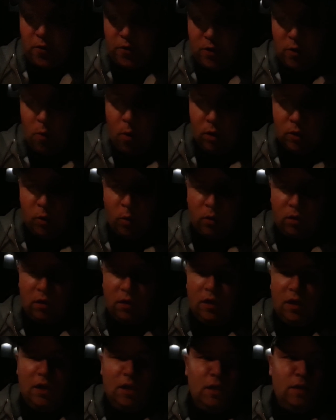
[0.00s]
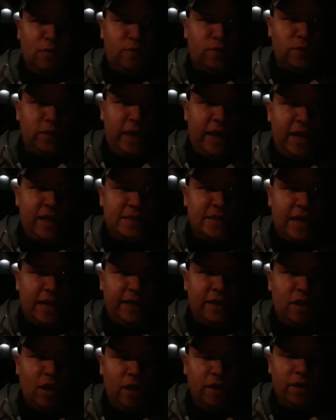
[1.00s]
the New World Order, for the
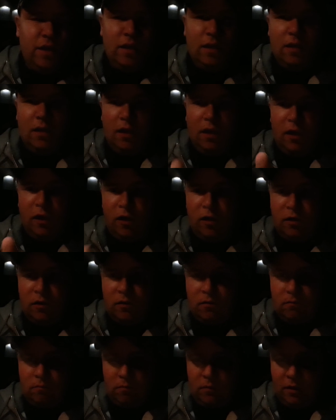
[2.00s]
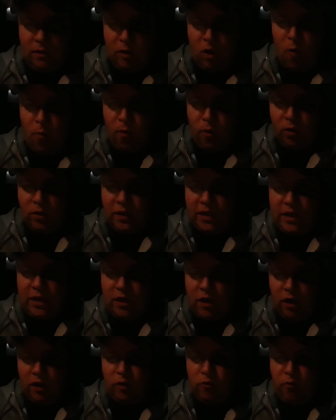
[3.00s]
anti-gun, global elite
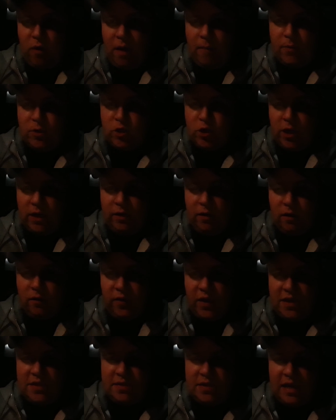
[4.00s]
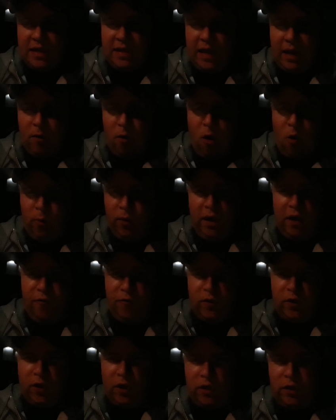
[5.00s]
gun grab agenda. They say that, oh, we're not
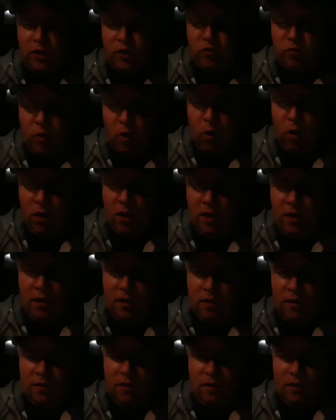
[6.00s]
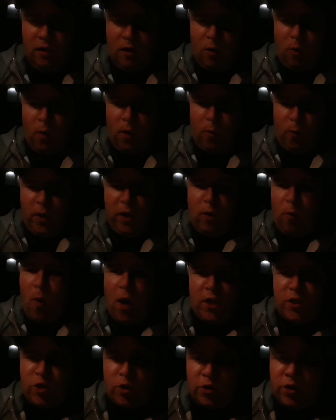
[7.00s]
for gun control, or oh, we don't
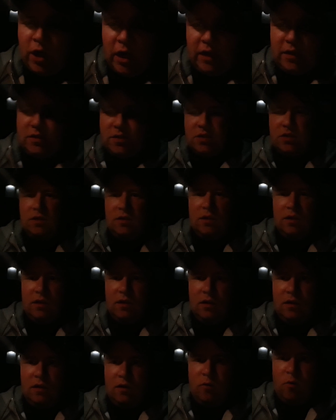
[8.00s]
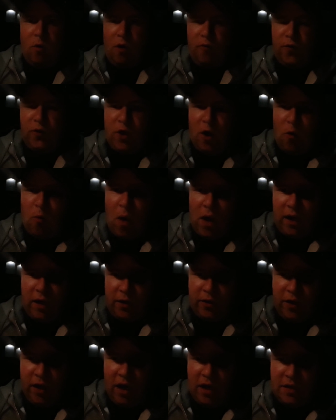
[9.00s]
want your guns. Well, if you don't want
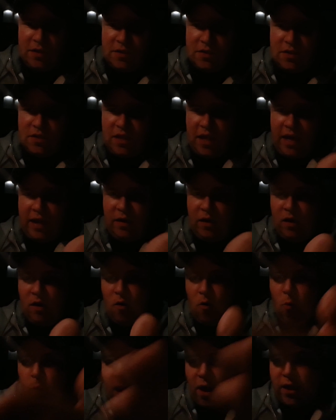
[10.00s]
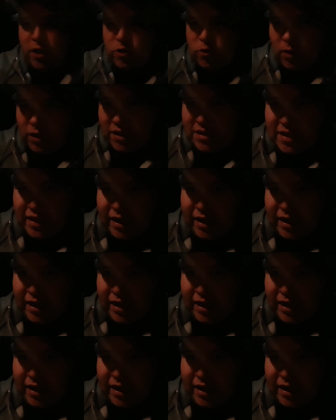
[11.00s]
our guns, then why are you trying to